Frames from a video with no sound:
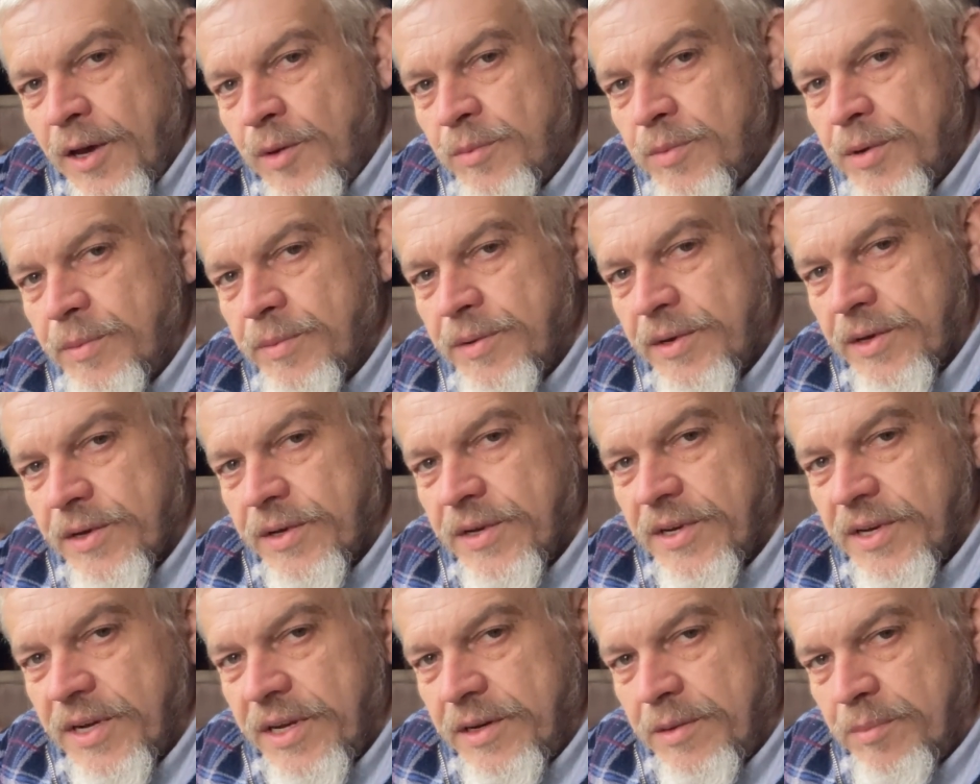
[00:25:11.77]
probably going
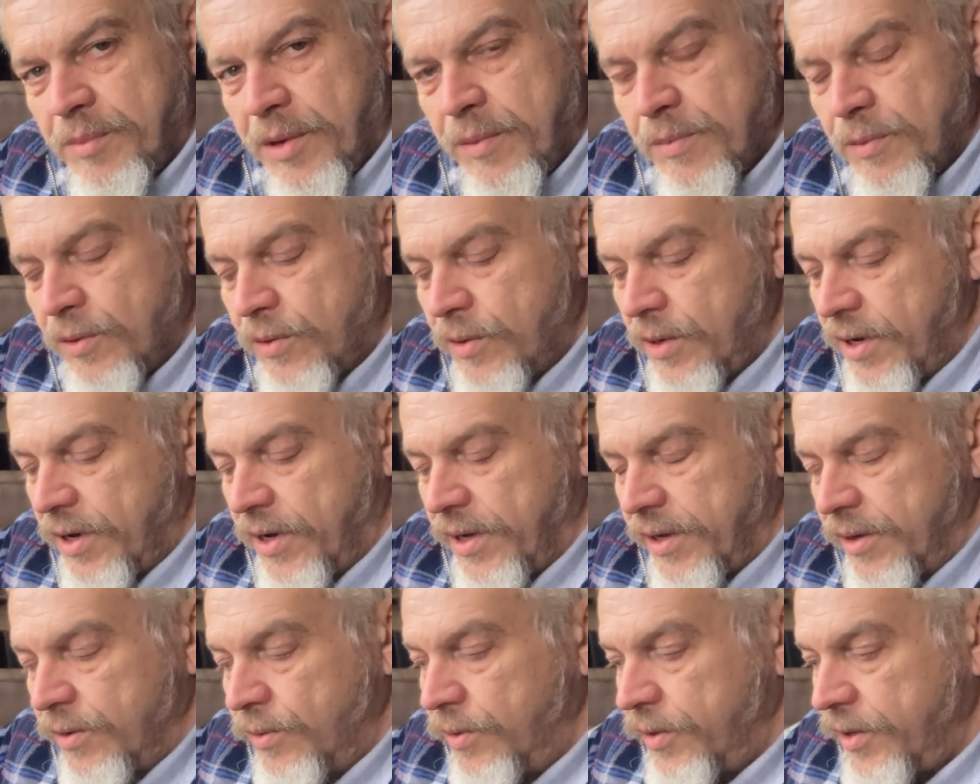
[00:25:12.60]
to need a bit more
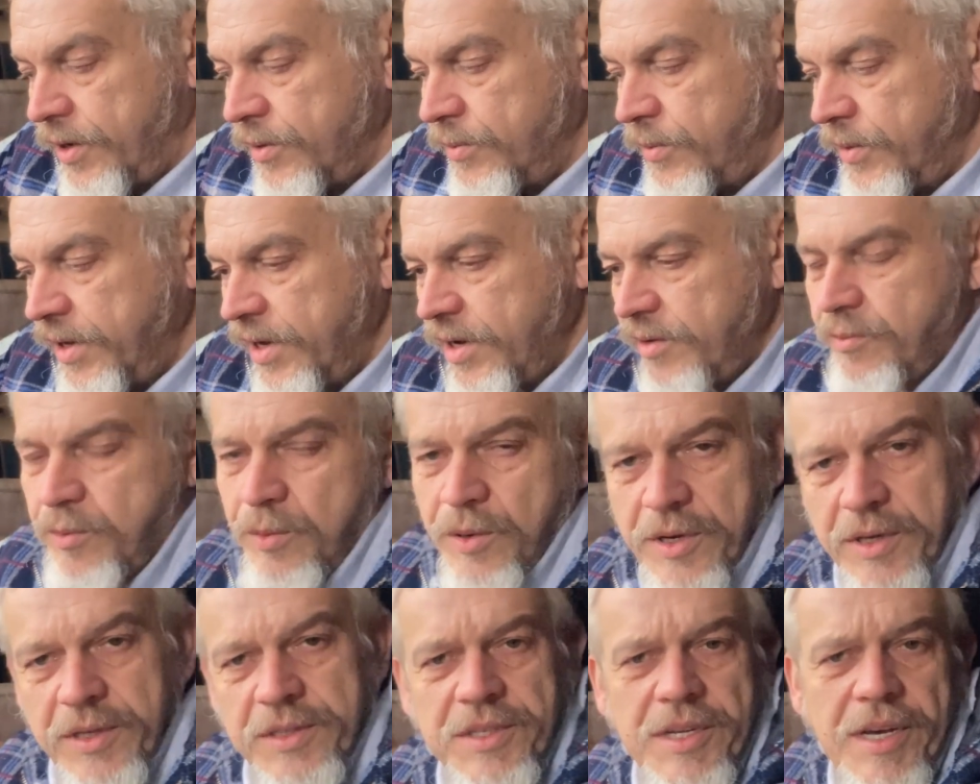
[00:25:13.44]
light, although we have
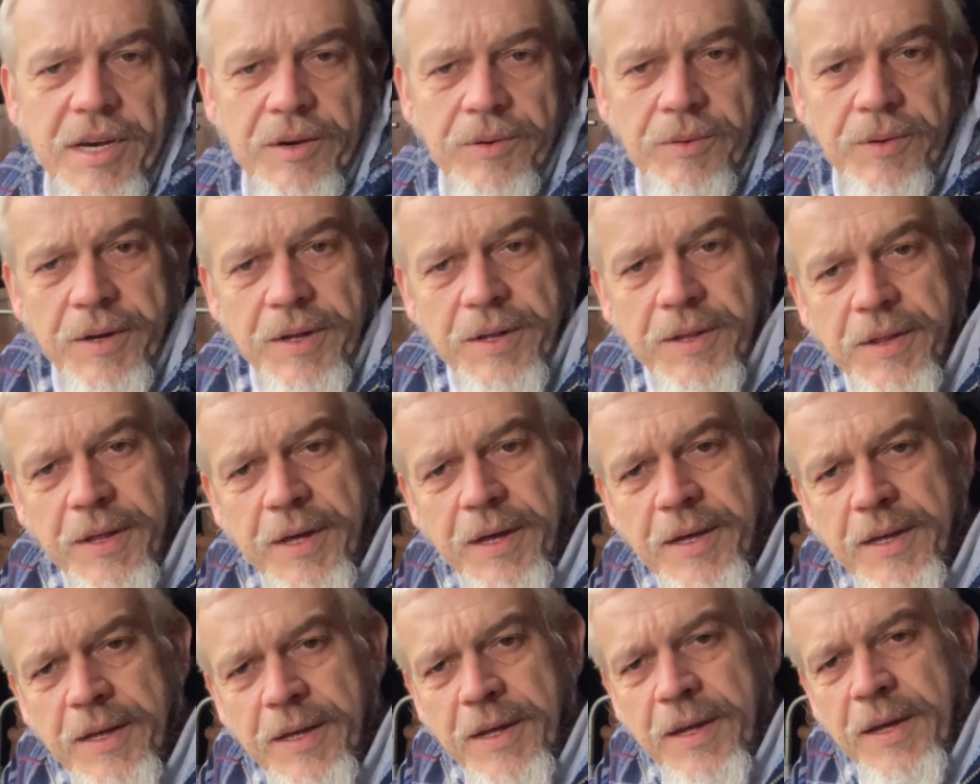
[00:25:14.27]
worked out
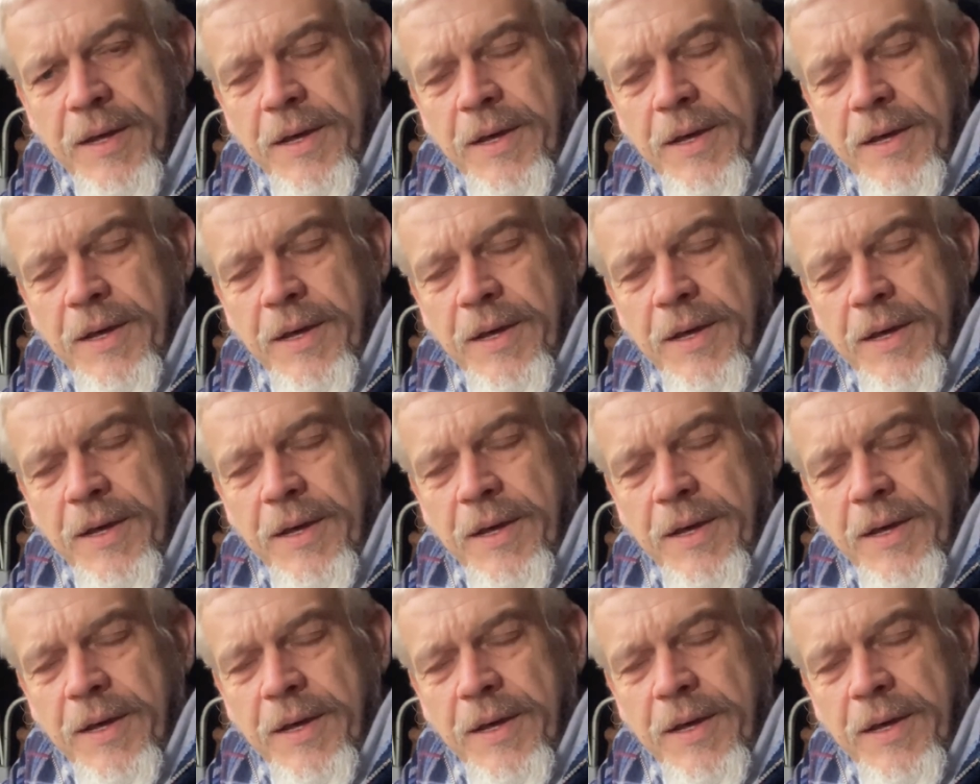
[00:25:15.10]
that